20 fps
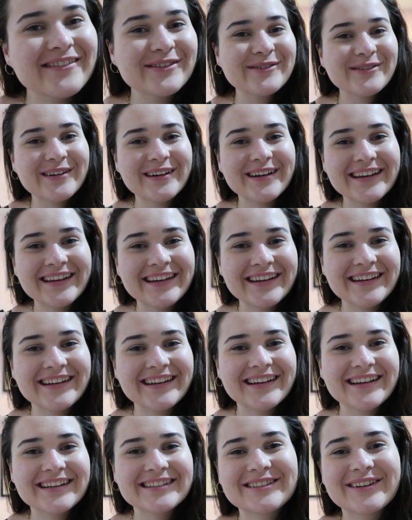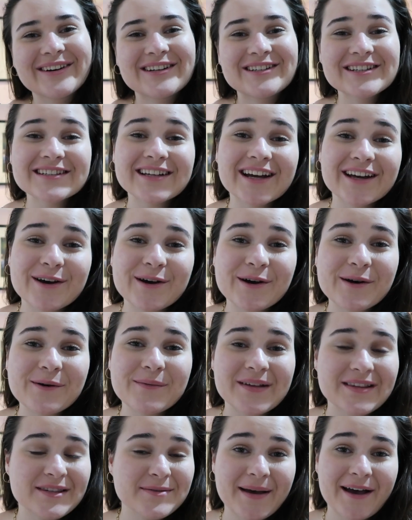everyone. So I just got home.
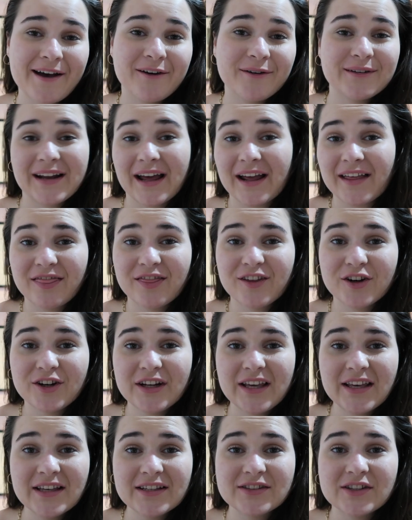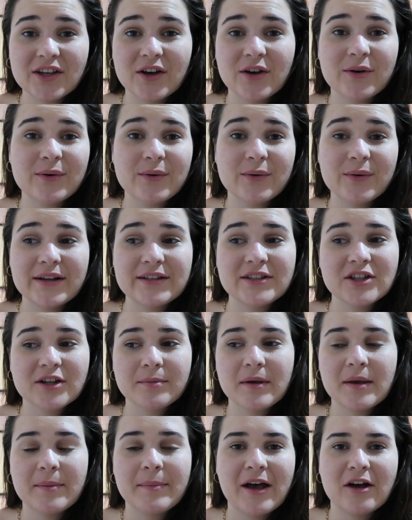It's about 9:30, so it took
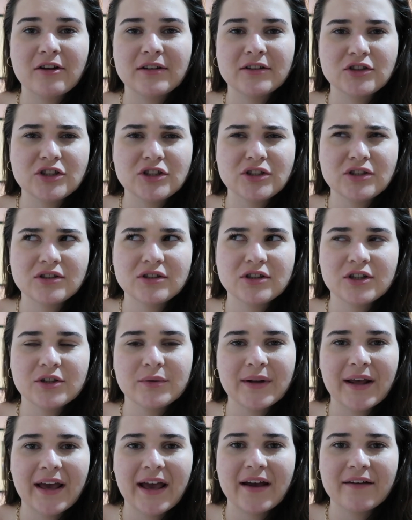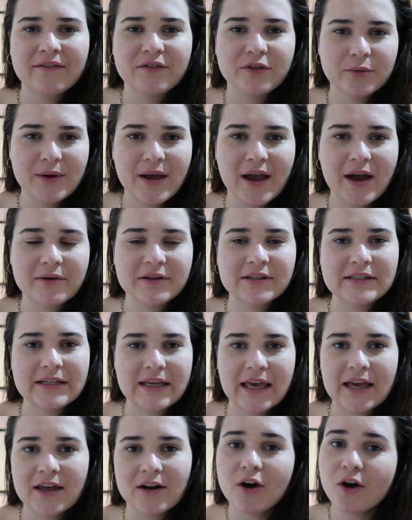me about 2.5–3 hours to
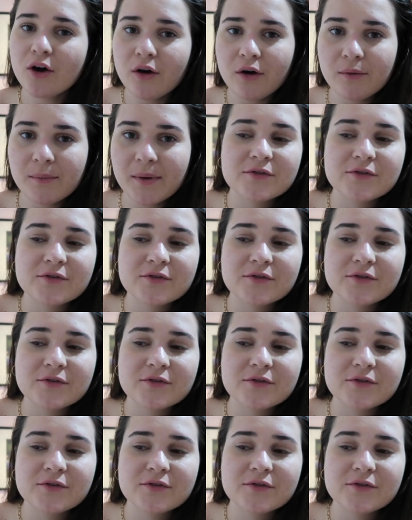get home.